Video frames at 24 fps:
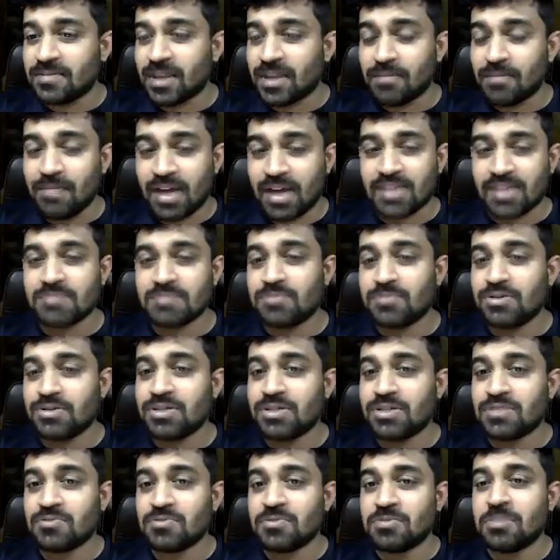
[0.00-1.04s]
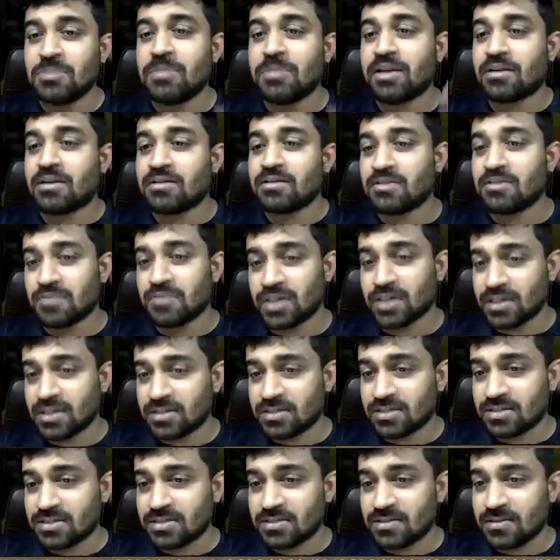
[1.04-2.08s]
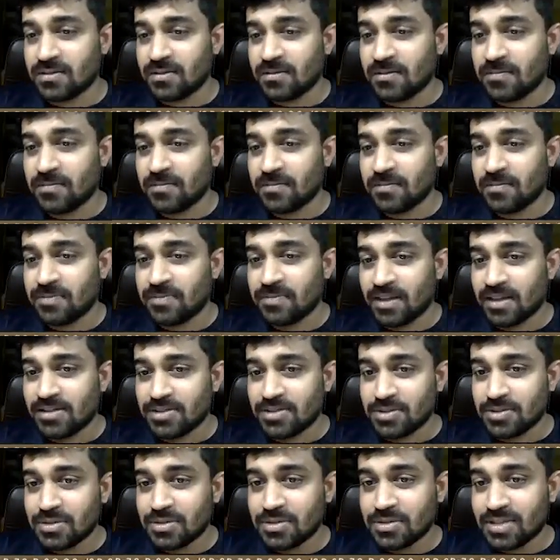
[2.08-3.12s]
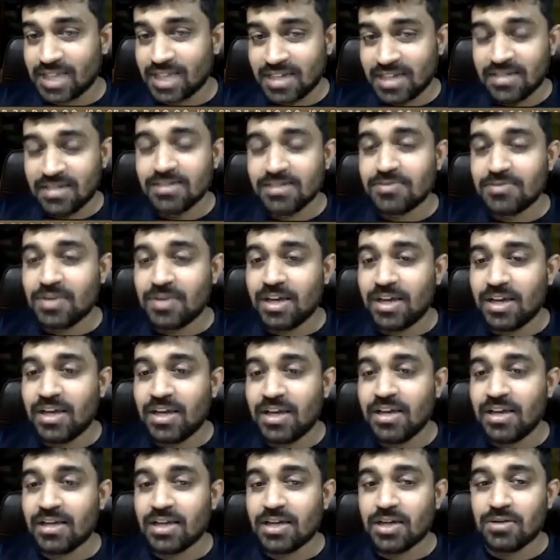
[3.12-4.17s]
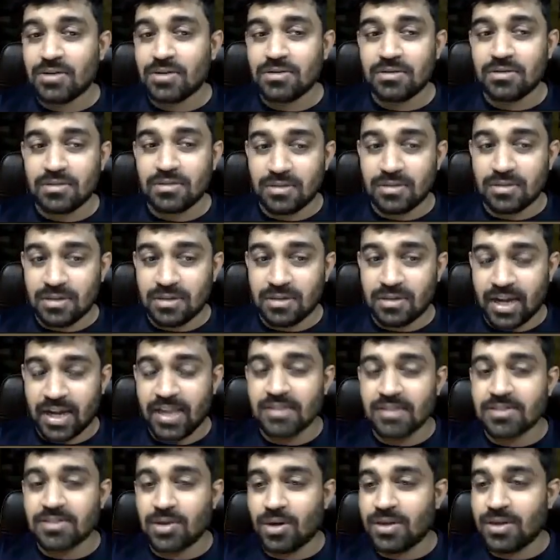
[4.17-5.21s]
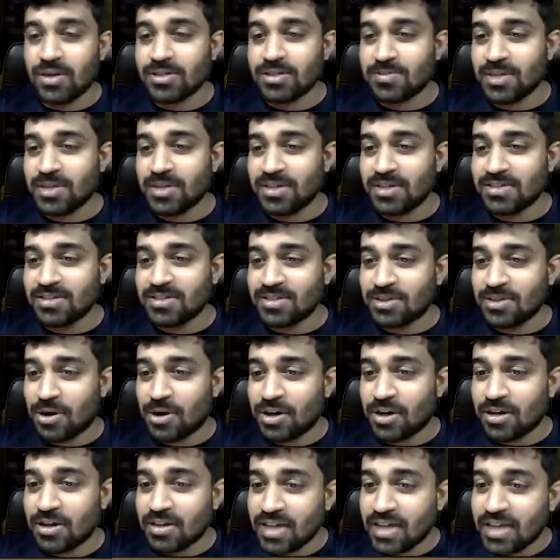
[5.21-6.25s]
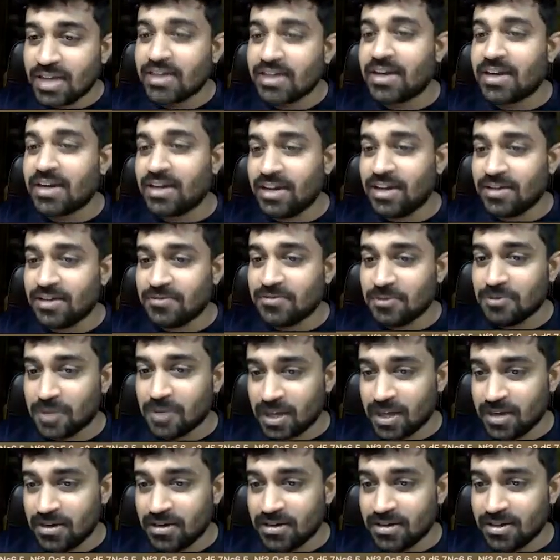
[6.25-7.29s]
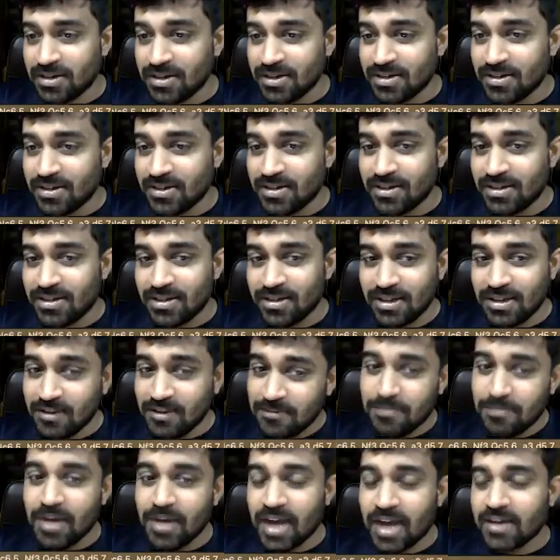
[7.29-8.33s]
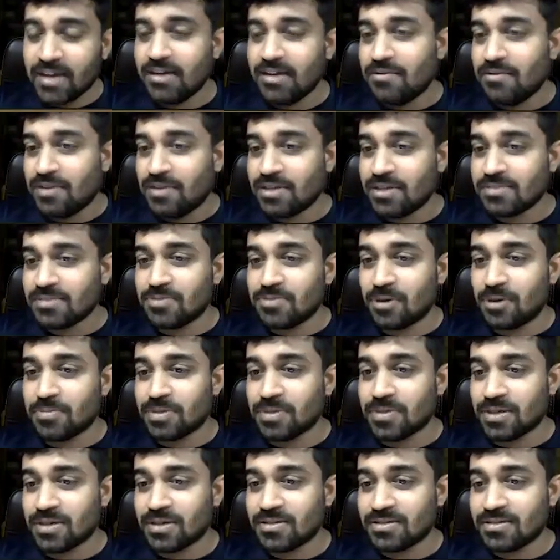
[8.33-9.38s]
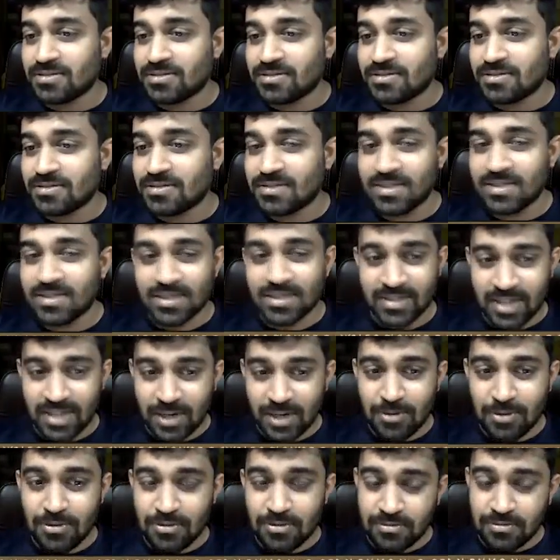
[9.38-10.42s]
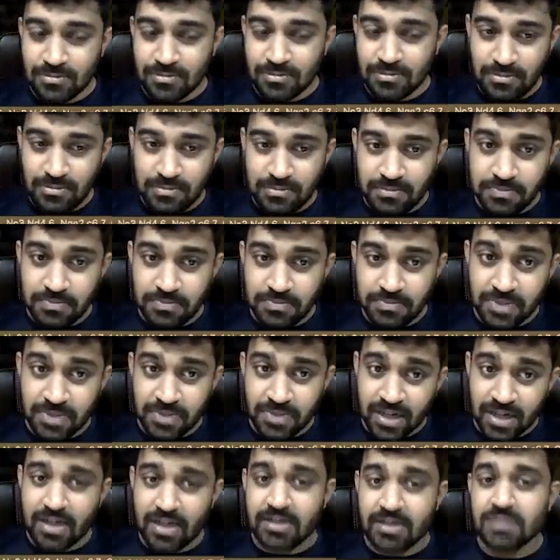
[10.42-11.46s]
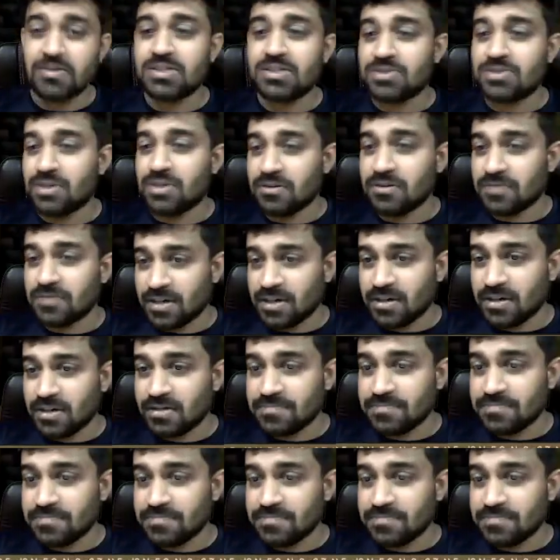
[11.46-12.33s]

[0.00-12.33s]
black's position would be better than white's. So that is why trying scholar's mate is not a great idea for white if black defends properly. Now, there are other ways to defend.